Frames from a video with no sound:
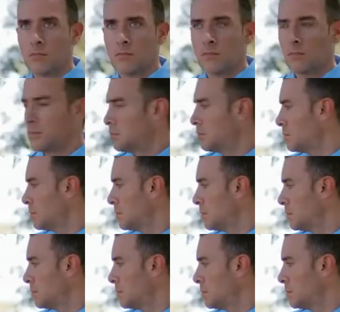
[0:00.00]

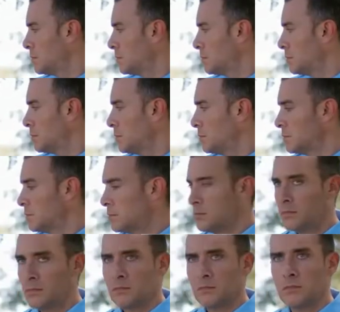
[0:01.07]

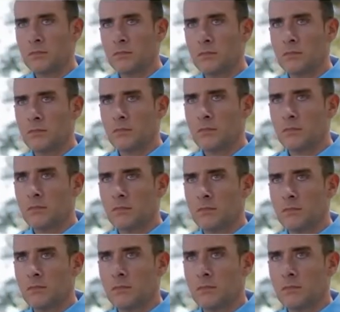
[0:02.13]
(silent)